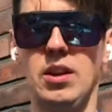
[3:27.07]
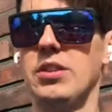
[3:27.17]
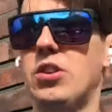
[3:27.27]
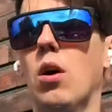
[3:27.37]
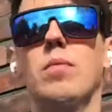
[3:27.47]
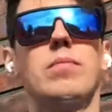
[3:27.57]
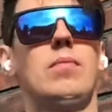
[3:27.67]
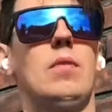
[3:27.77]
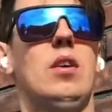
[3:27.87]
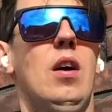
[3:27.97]
So,
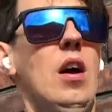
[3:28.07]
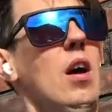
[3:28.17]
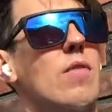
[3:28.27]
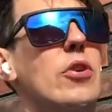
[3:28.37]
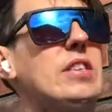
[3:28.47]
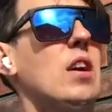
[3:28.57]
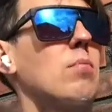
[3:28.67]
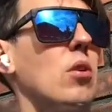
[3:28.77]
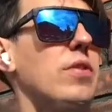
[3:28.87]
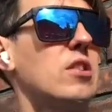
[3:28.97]
for
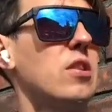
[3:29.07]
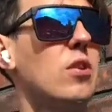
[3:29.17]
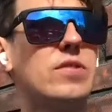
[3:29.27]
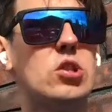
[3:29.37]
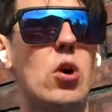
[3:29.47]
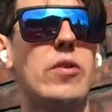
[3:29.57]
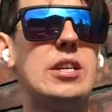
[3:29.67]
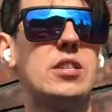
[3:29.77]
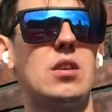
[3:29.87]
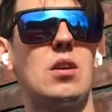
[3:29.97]
example, there's a lot of
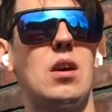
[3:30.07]
stories